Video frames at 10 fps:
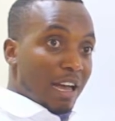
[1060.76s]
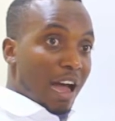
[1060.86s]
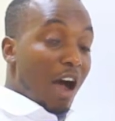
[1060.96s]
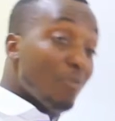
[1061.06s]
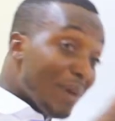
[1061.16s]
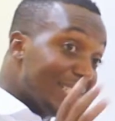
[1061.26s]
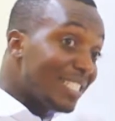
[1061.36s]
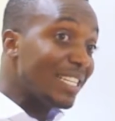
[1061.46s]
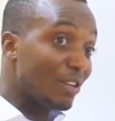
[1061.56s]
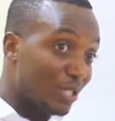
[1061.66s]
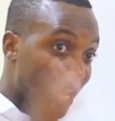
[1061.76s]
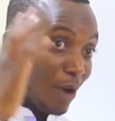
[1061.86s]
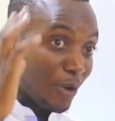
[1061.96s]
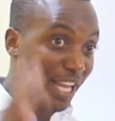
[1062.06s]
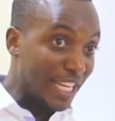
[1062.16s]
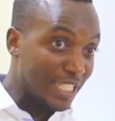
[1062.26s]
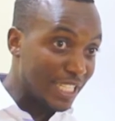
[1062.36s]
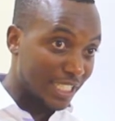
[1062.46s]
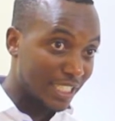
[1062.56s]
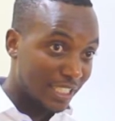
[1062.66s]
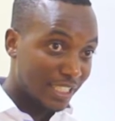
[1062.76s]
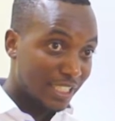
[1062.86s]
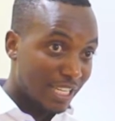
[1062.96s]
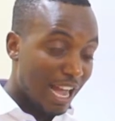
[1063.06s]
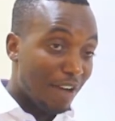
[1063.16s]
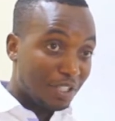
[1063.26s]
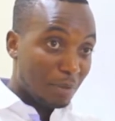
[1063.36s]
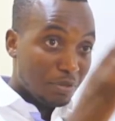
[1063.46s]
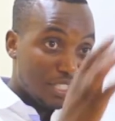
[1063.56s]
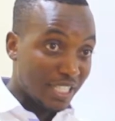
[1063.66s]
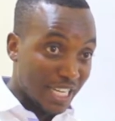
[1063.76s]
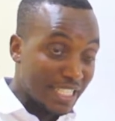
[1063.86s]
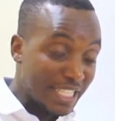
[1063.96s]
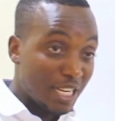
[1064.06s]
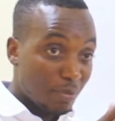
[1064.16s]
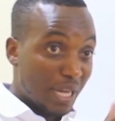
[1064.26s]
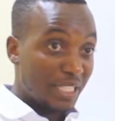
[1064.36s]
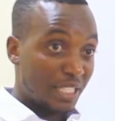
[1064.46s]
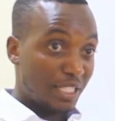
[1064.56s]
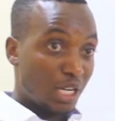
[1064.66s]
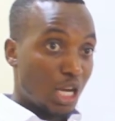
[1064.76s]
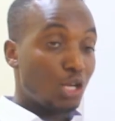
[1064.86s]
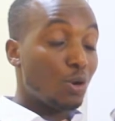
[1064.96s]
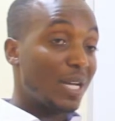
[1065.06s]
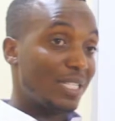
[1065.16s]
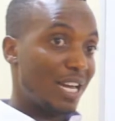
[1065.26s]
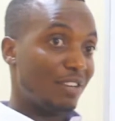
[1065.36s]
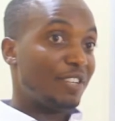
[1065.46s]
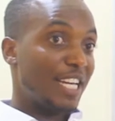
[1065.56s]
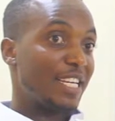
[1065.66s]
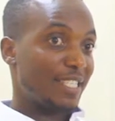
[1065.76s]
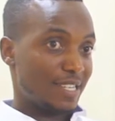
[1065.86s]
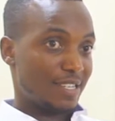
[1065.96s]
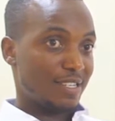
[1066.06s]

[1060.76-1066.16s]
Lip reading: How much sales are we getting after putting a certain budget towards advertising?